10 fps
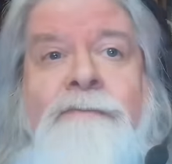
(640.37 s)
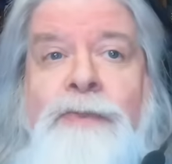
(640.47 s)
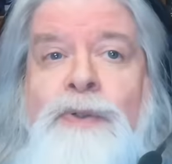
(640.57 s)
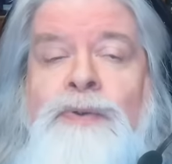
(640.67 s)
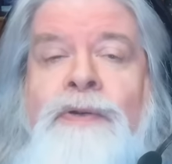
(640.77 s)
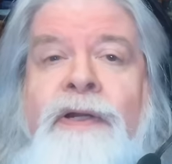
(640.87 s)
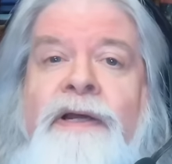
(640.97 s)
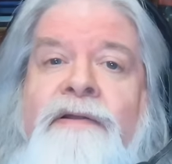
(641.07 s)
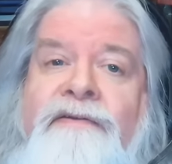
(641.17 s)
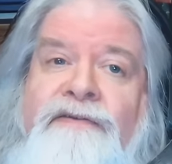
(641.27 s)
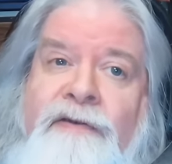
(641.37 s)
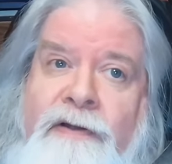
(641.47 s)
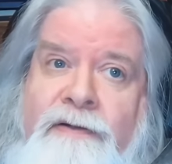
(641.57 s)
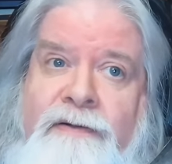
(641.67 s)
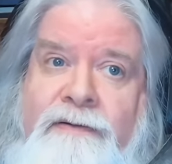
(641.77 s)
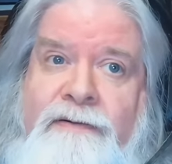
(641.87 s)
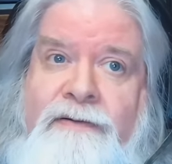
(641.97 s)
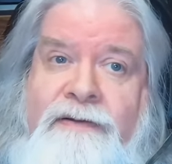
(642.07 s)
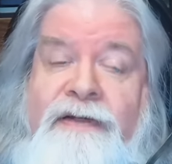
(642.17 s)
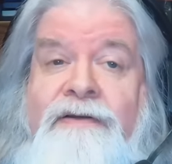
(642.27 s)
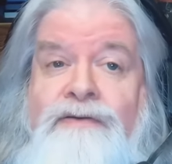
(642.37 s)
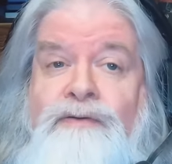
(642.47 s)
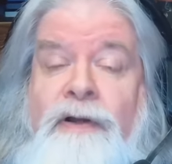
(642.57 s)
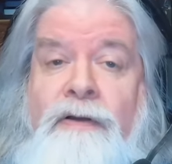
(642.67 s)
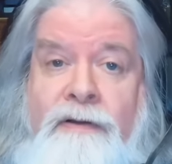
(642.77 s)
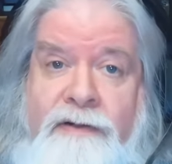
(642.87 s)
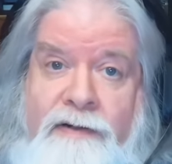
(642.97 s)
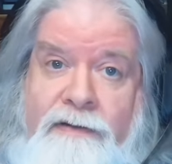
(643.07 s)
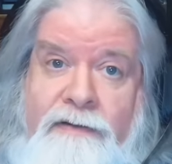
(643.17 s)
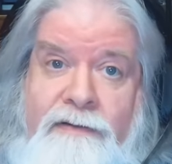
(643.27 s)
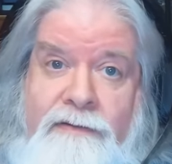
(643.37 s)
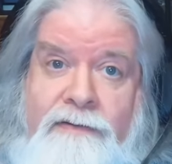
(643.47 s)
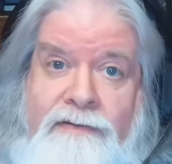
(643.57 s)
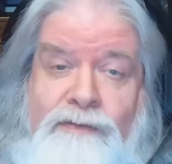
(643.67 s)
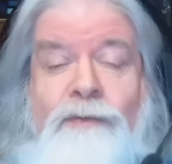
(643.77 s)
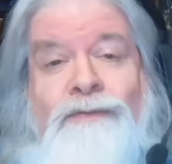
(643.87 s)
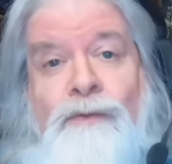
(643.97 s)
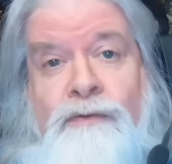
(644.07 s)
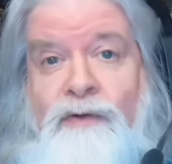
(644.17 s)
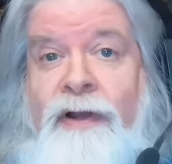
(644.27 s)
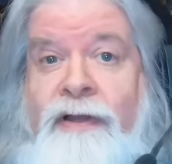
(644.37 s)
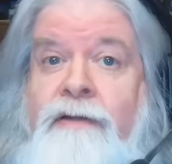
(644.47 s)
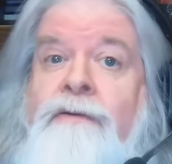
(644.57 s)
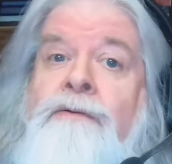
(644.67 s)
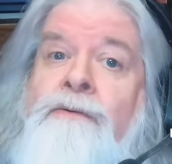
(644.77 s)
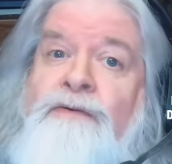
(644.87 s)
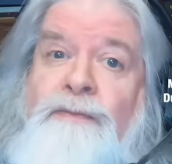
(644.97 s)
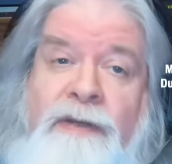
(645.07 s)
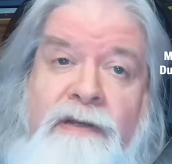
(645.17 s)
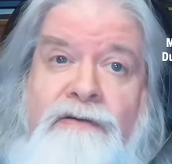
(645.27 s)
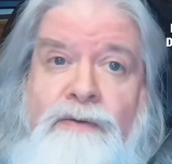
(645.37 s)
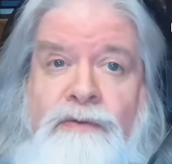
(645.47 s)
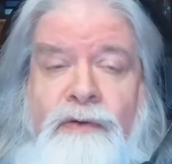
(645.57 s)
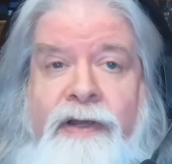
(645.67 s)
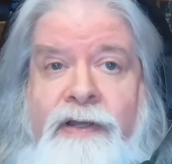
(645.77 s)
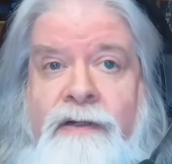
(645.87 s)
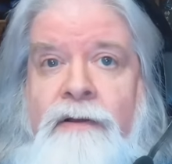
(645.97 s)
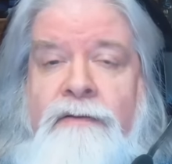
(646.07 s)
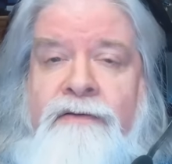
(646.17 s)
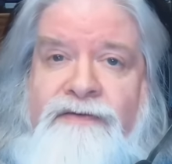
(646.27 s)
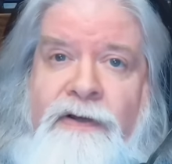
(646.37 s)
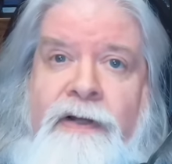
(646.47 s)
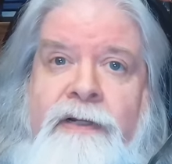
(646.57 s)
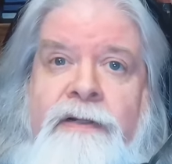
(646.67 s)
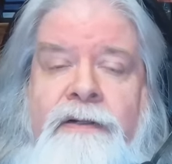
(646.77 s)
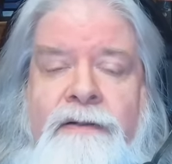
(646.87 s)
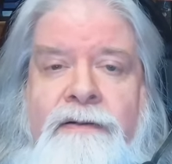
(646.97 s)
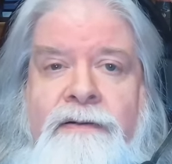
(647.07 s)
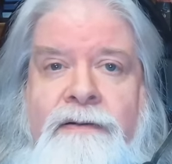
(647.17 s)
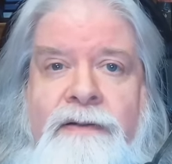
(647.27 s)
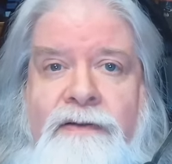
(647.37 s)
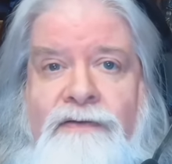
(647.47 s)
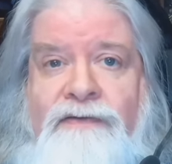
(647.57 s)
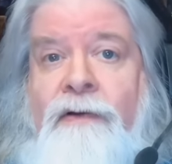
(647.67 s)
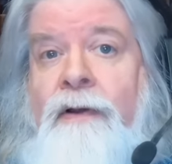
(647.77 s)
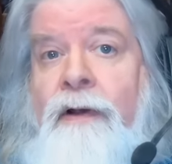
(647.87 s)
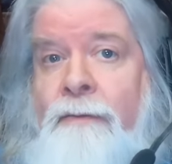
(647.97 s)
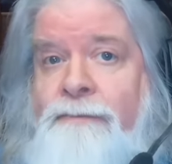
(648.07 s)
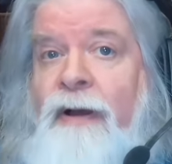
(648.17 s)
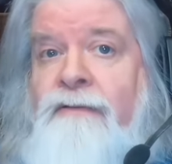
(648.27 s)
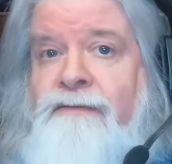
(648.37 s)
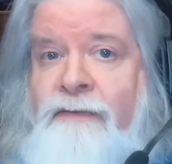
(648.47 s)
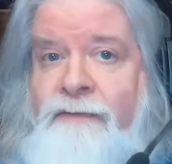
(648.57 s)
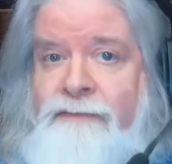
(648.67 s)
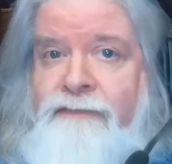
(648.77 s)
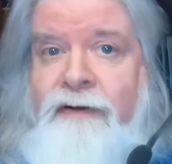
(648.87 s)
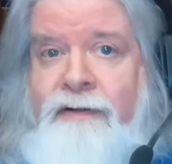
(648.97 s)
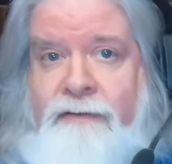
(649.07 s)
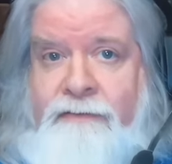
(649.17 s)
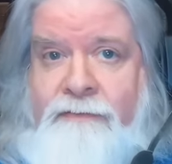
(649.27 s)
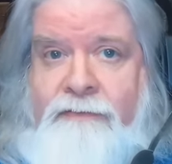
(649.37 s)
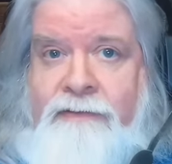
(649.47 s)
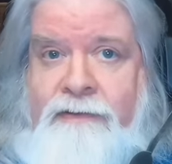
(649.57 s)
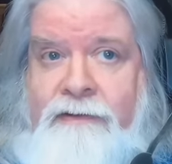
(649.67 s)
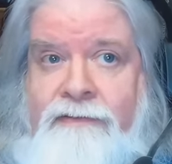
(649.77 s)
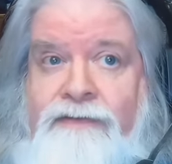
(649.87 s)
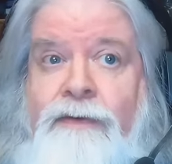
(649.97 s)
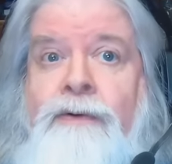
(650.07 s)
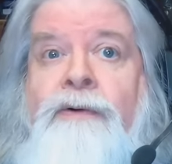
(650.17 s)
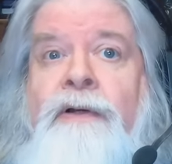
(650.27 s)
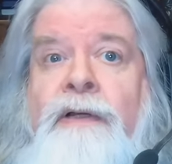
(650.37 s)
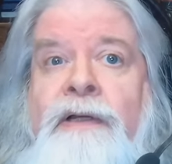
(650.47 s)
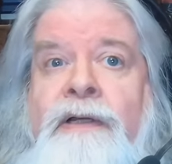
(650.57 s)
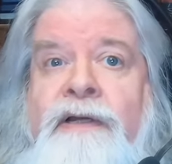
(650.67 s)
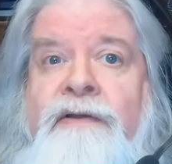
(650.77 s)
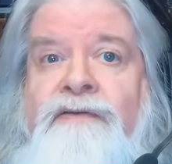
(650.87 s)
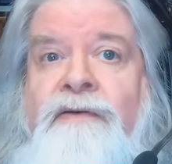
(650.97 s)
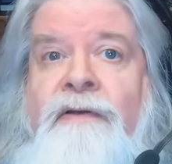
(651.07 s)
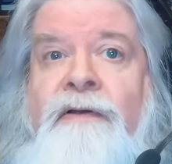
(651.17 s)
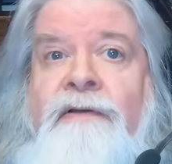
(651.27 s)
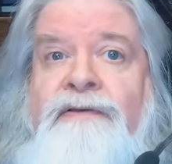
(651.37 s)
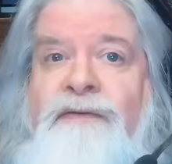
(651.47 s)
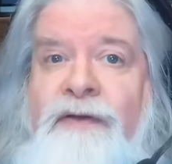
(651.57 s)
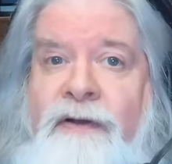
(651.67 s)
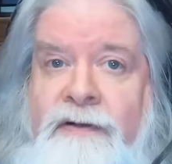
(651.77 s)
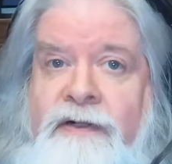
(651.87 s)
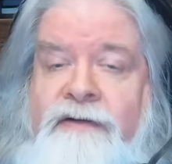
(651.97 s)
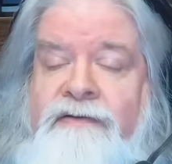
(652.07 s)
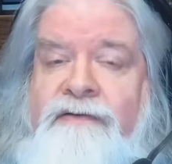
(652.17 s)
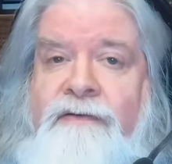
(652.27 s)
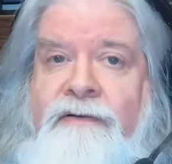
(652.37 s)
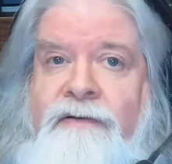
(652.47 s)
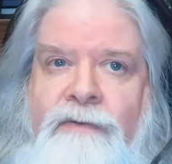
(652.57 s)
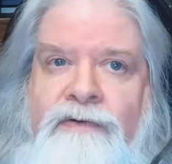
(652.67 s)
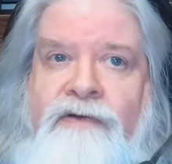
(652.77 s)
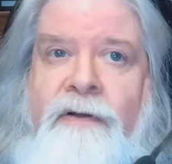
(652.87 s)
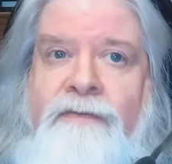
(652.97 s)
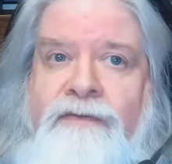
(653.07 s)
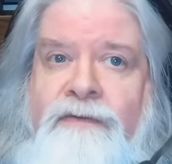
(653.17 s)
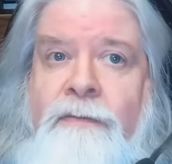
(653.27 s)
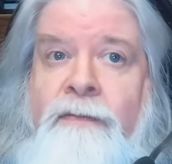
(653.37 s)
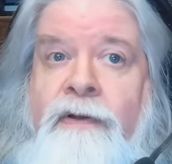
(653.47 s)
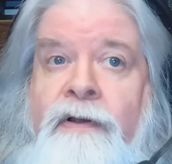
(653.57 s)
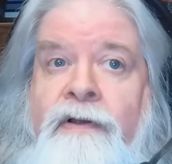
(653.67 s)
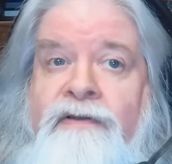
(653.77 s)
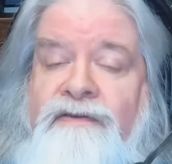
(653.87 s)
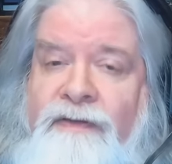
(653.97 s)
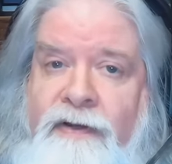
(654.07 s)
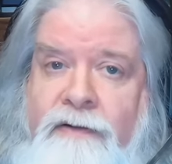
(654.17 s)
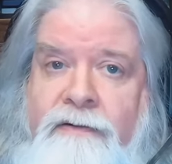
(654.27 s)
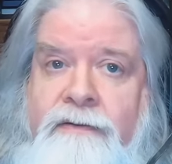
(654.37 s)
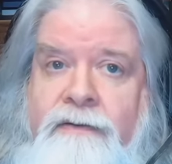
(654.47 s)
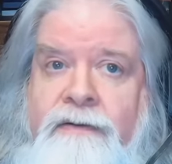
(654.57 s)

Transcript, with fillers: Moon and Sun in Draconic. So if you're a dragon or you're speaking to a dragon, the sun is above fire. So it's Zvernix, which comes from Zvern,